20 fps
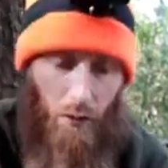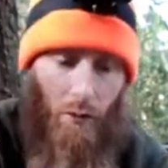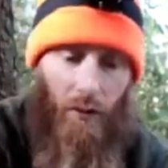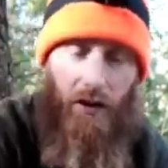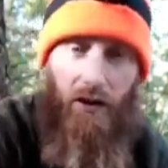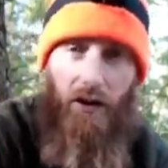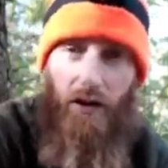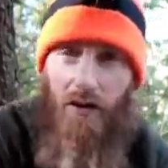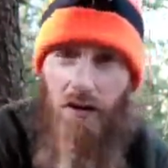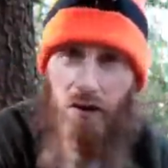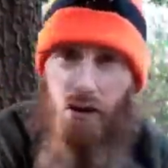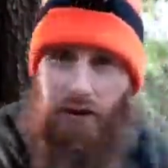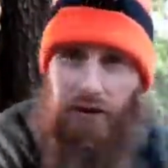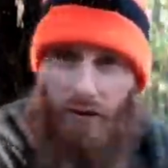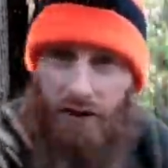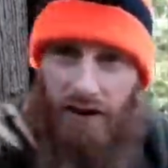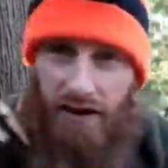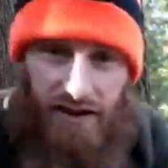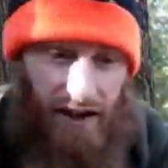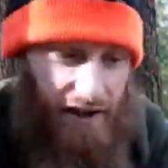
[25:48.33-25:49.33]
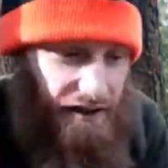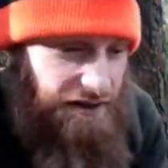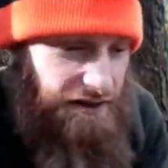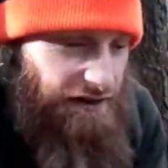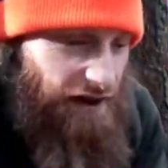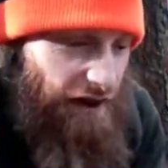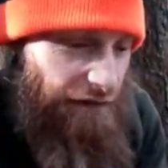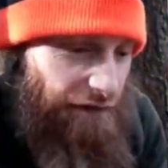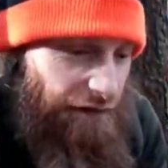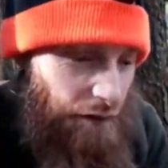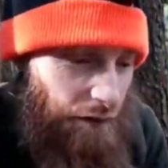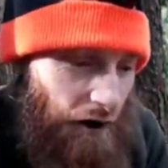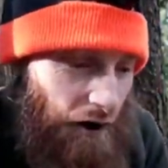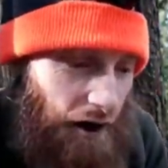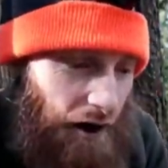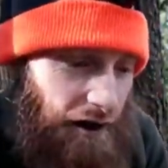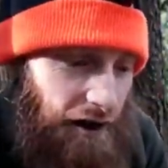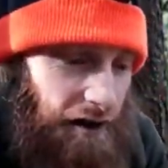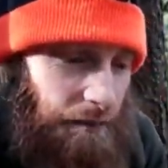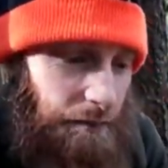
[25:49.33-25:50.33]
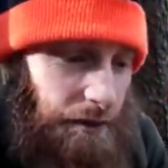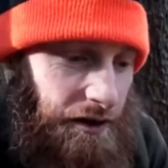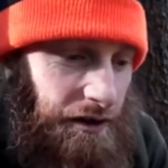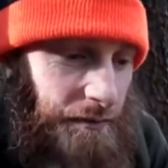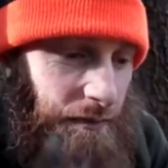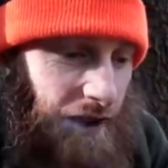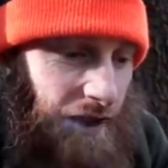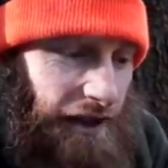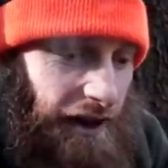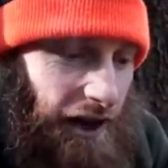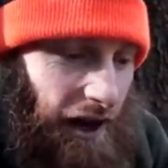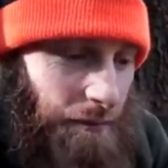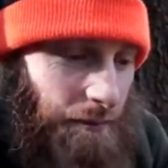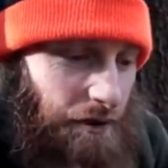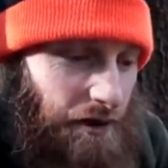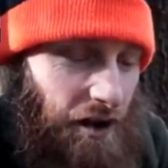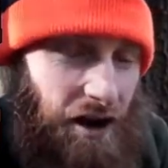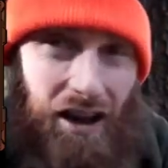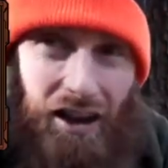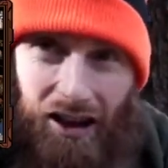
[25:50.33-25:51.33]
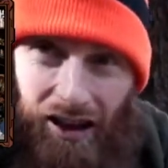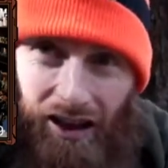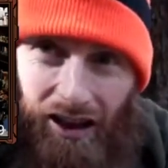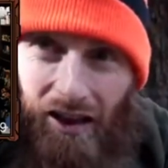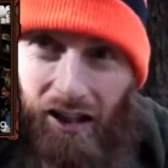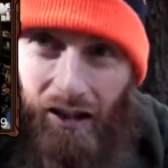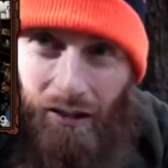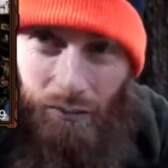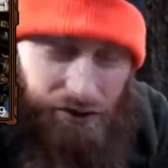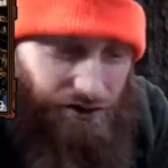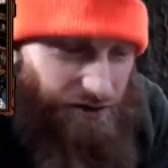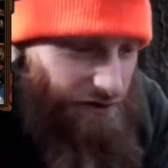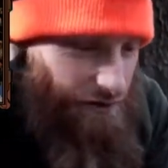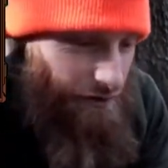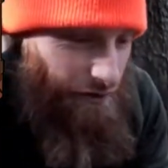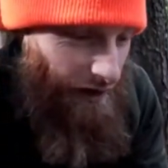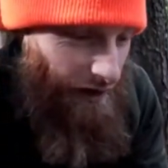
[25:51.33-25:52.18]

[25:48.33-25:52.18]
what we're gonna do is we're gonna take this guy for a ride. I gotta bring the main camera, which